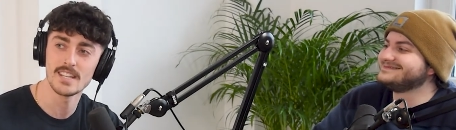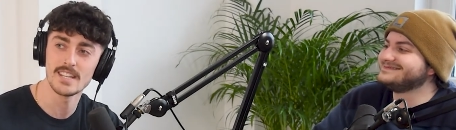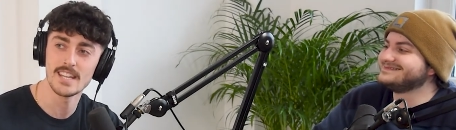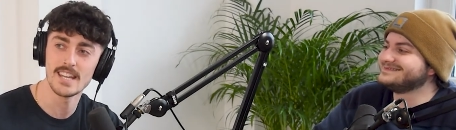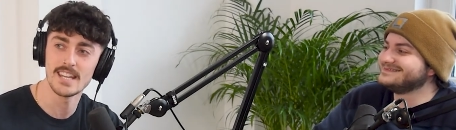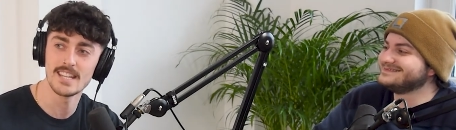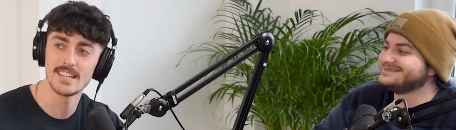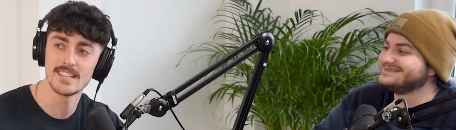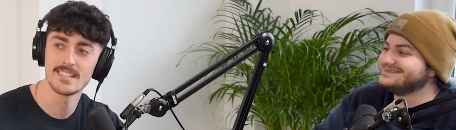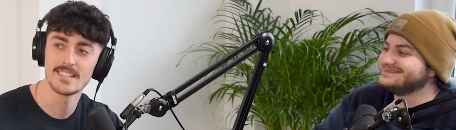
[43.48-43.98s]
Speaker 1: and
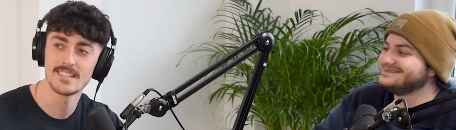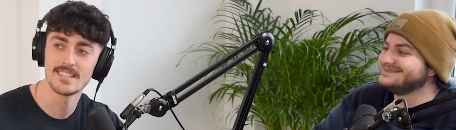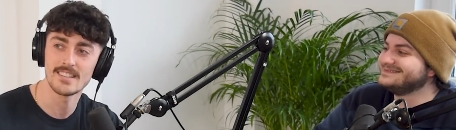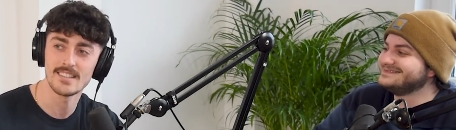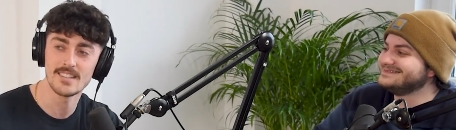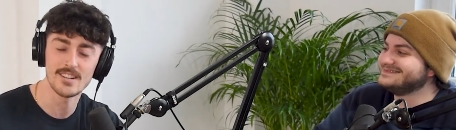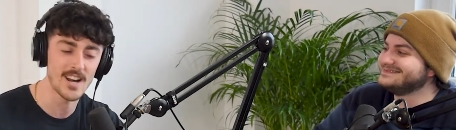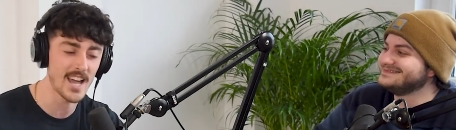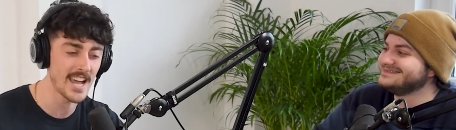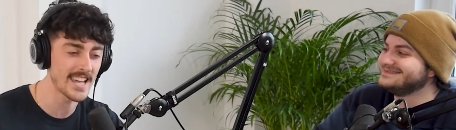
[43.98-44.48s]
then
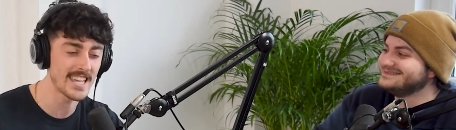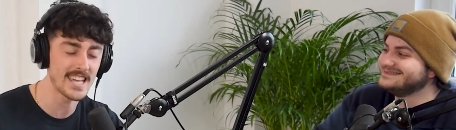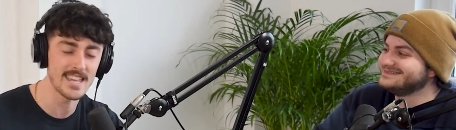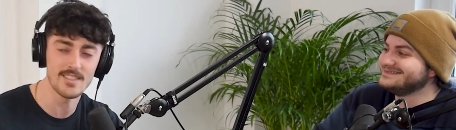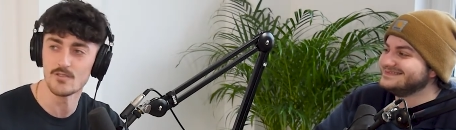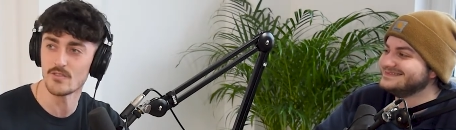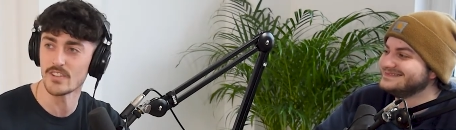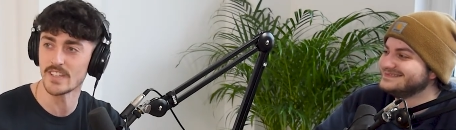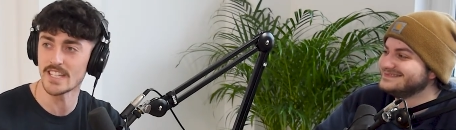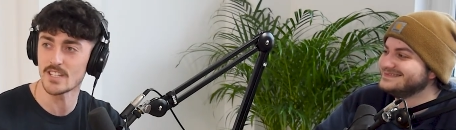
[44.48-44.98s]
they're like
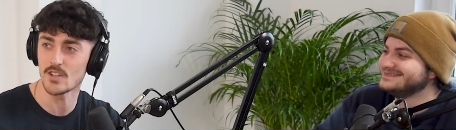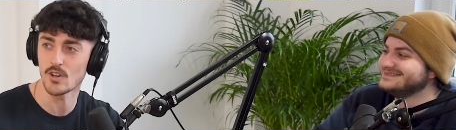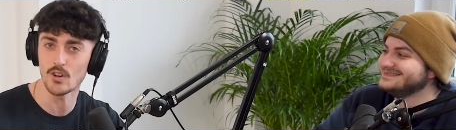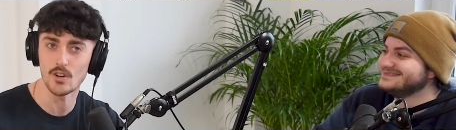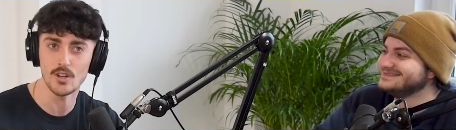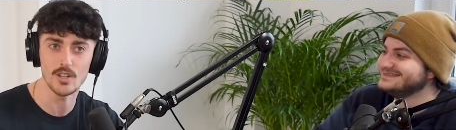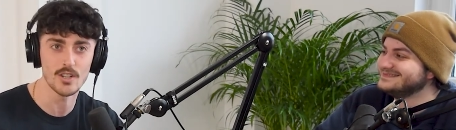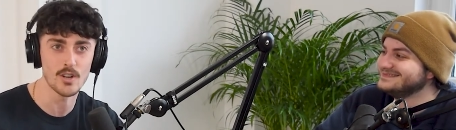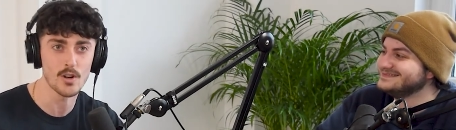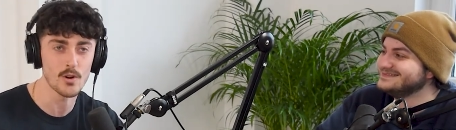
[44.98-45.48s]
either really
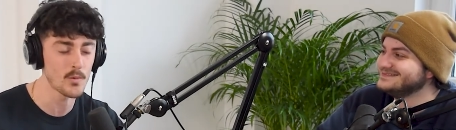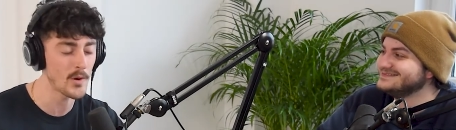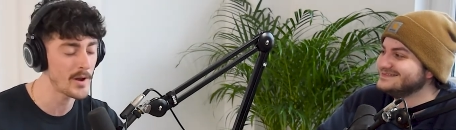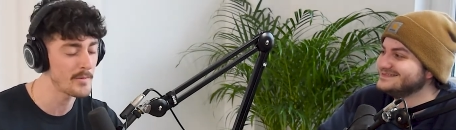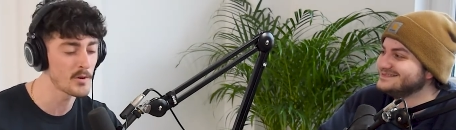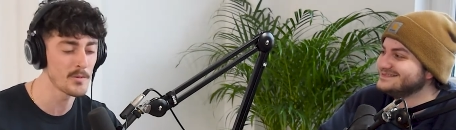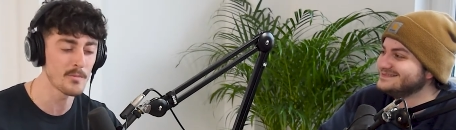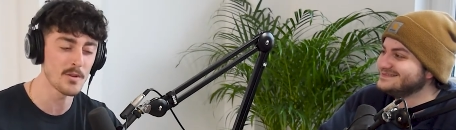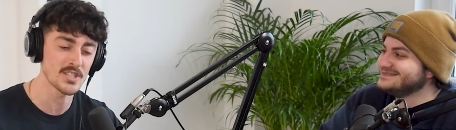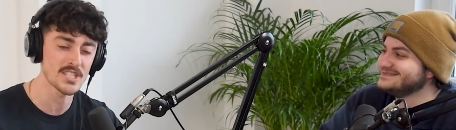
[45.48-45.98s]
tall or
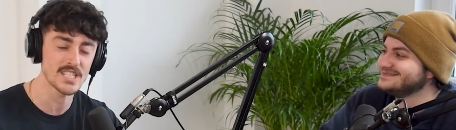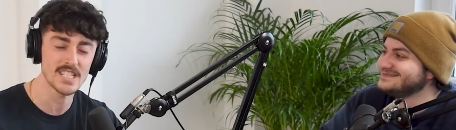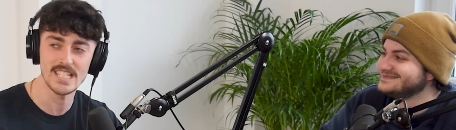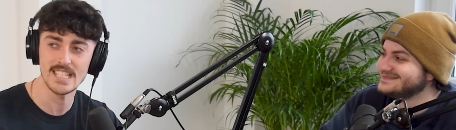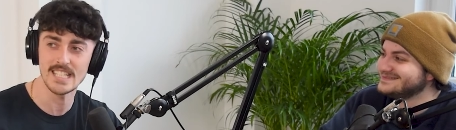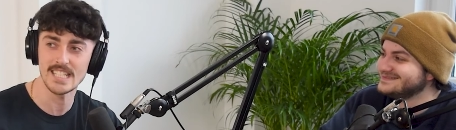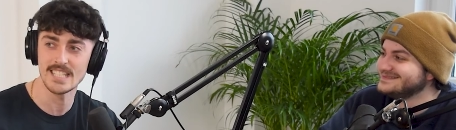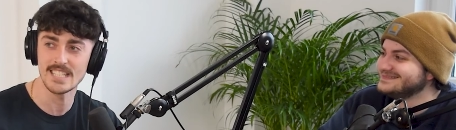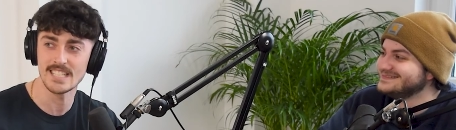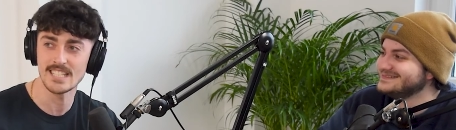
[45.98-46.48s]
way more
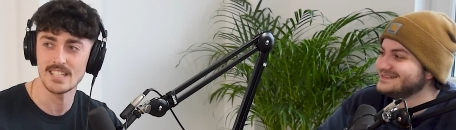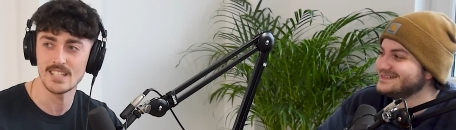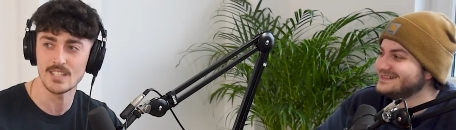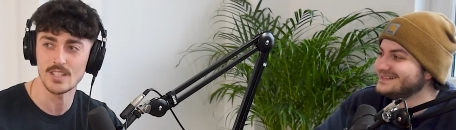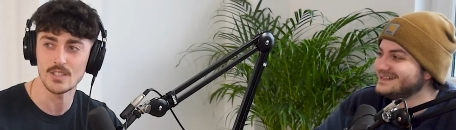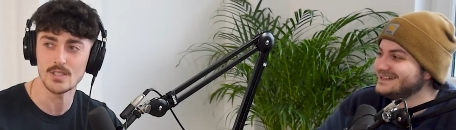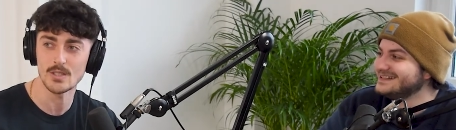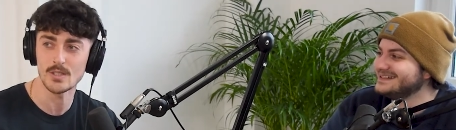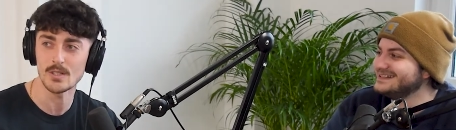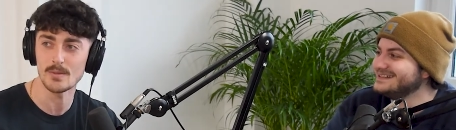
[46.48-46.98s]
muscly than you
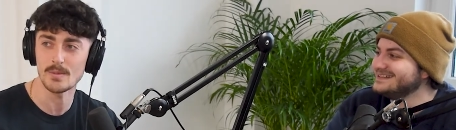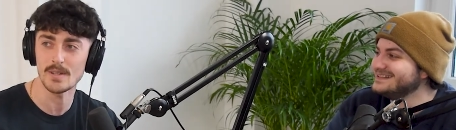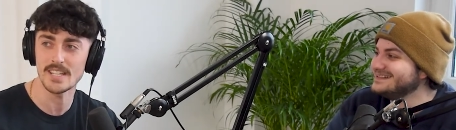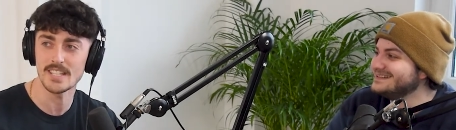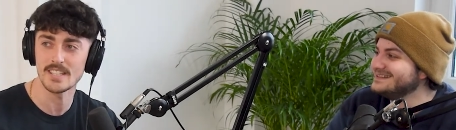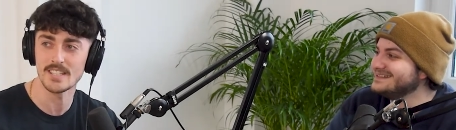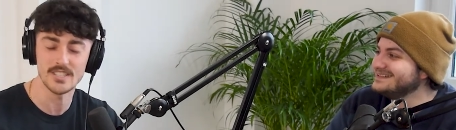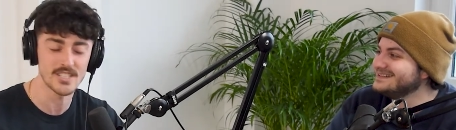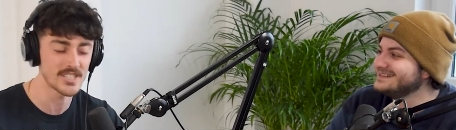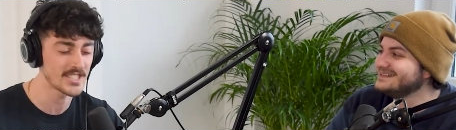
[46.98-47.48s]
thought they're gonna
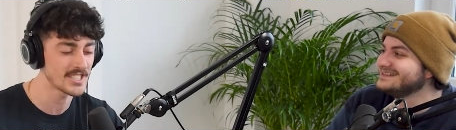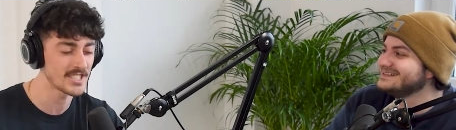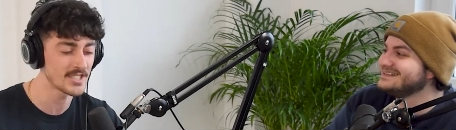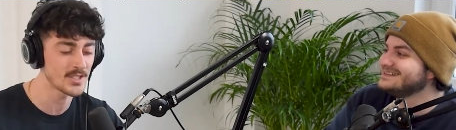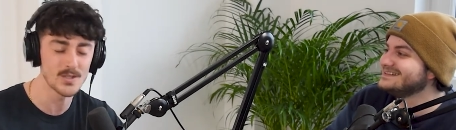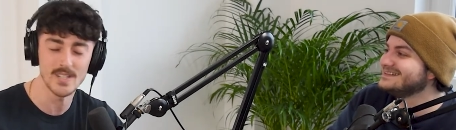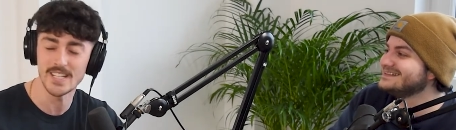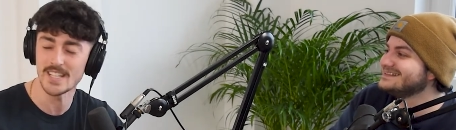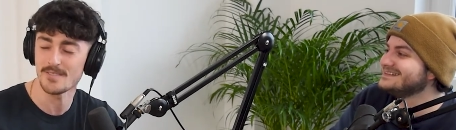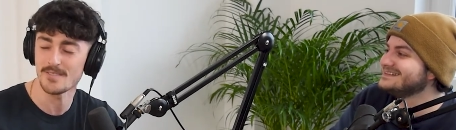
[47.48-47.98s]
be and they're just totally